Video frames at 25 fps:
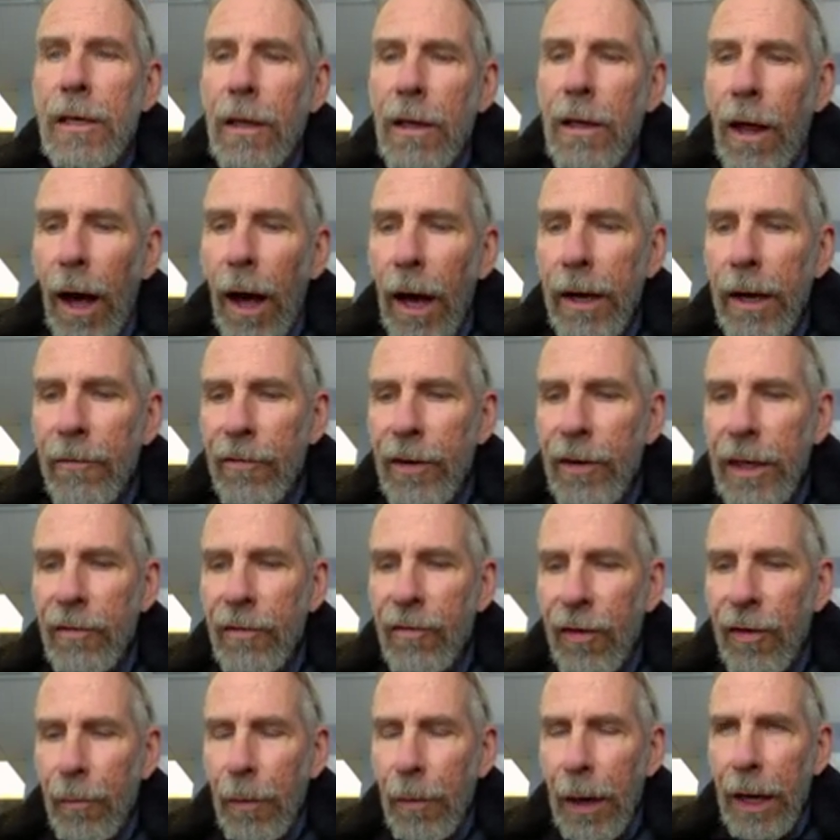a lot of
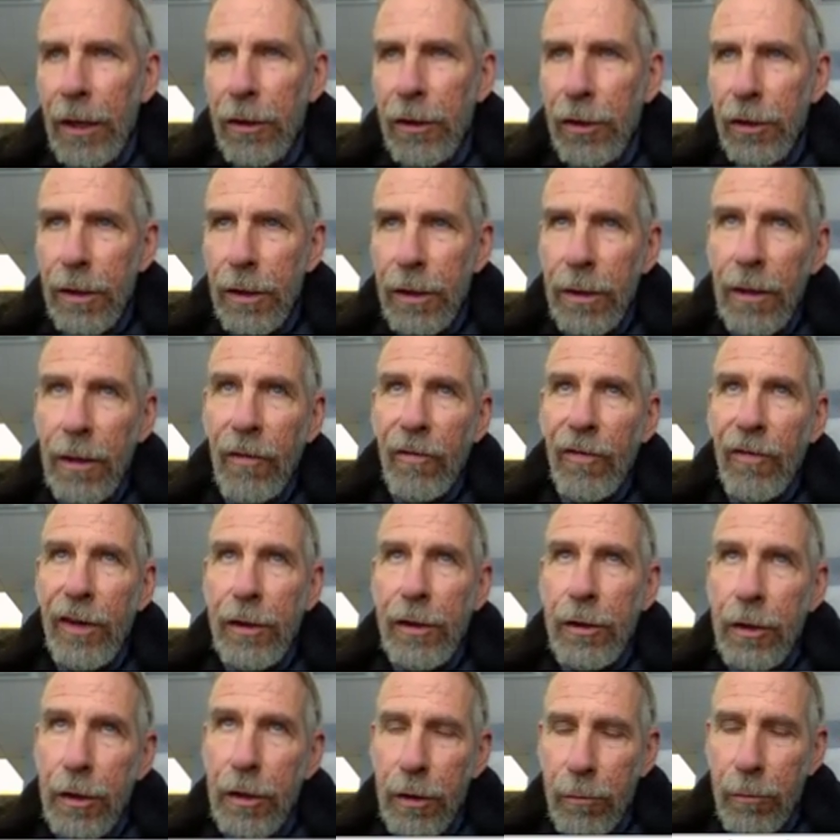information if you're
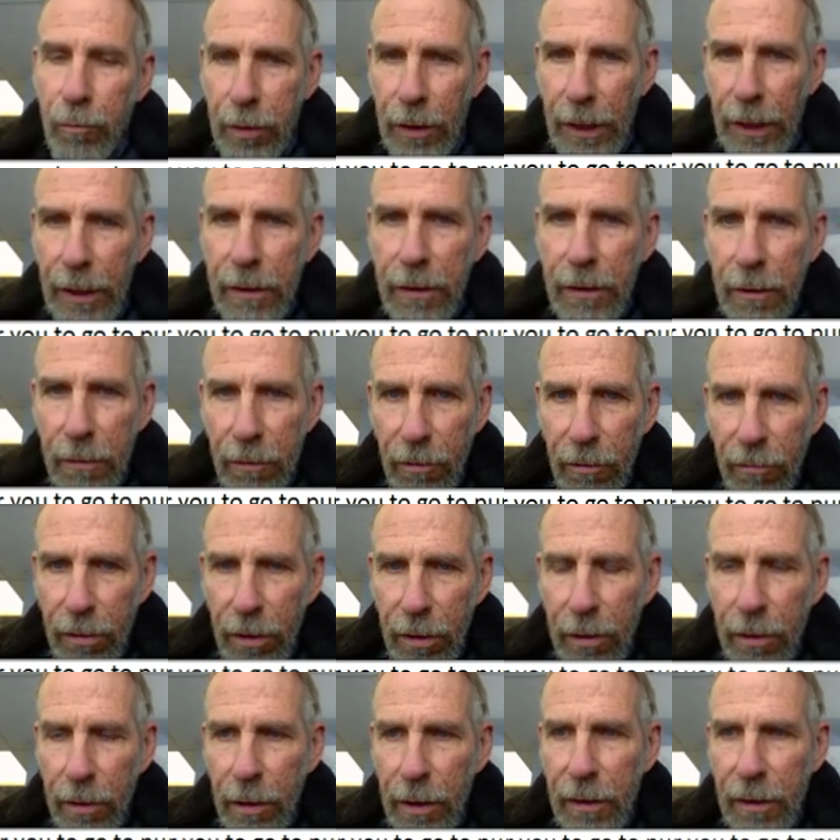just breezing
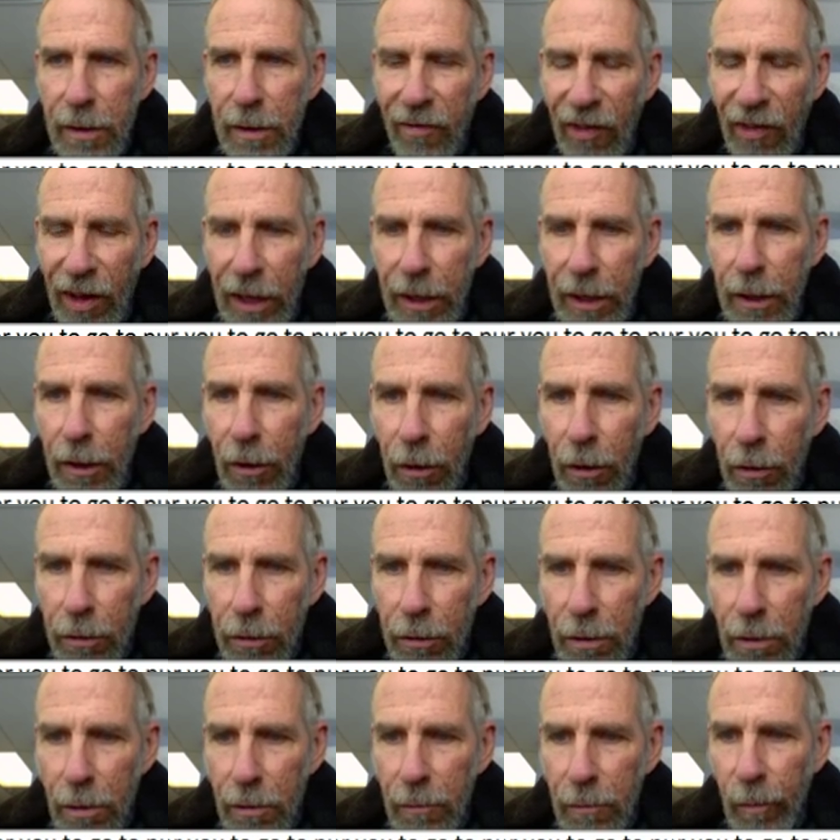through these
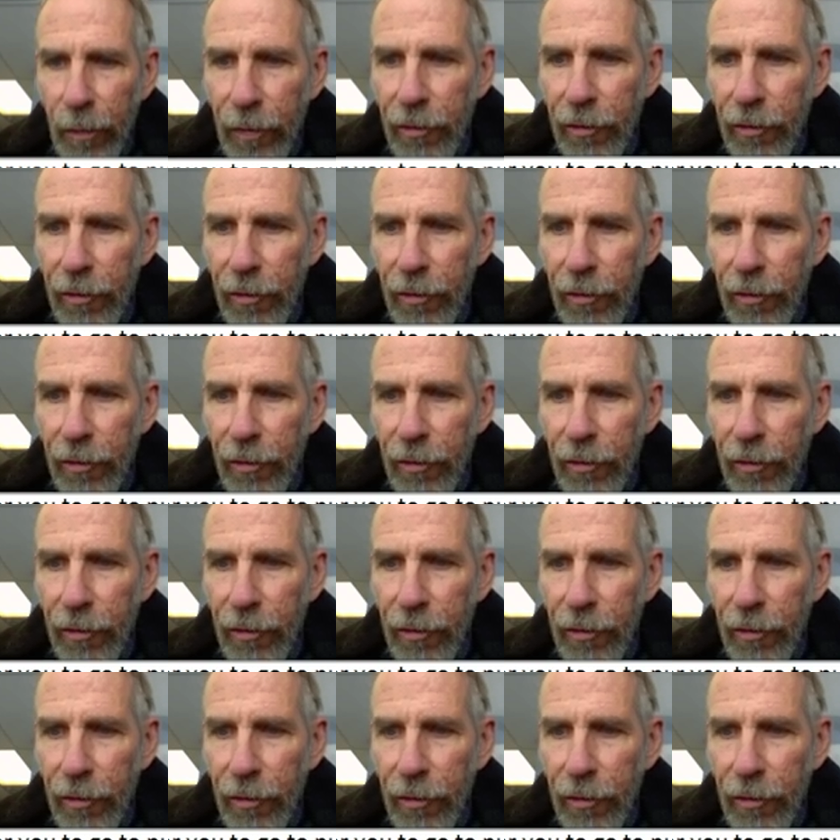videos